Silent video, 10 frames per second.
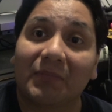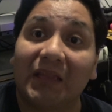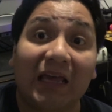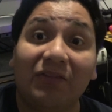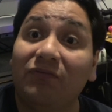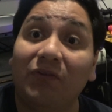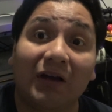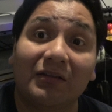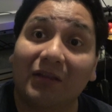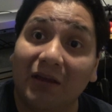That's
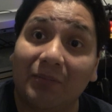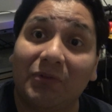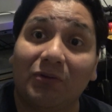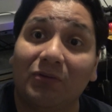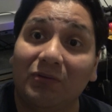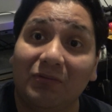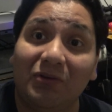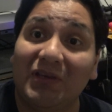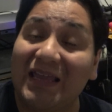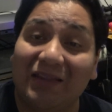fucked up, dude.
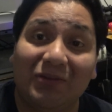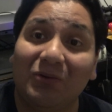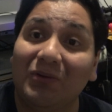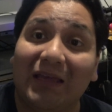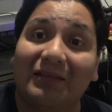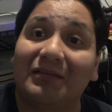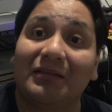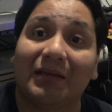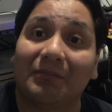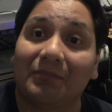You can't do that to
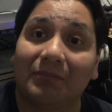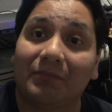them.